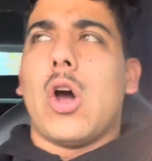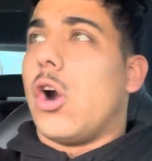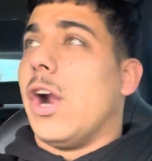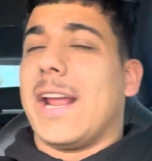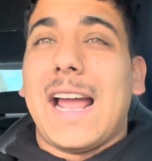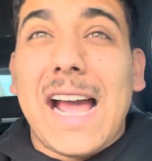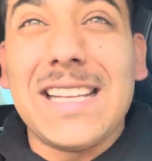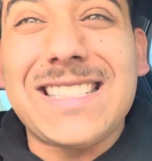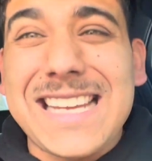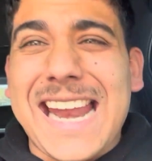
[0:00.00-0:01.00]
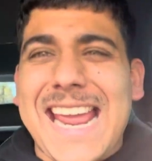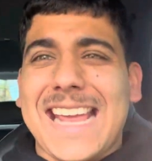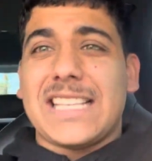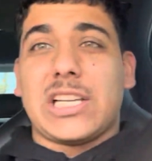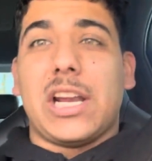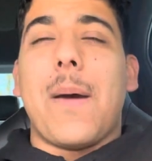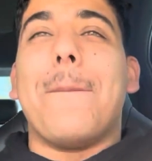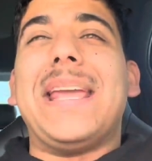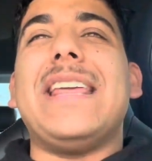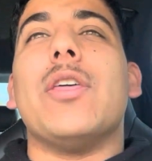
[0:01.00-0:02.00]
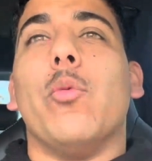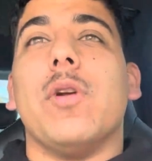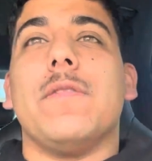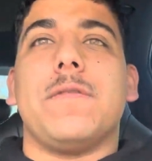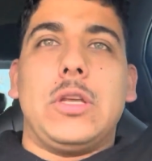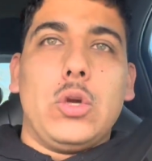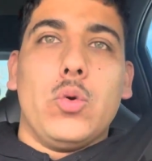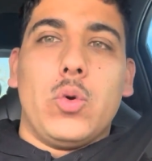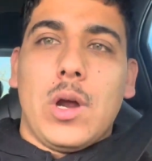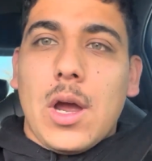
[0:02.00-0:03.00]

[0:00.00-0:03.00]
All right, guys, today is gonna be the review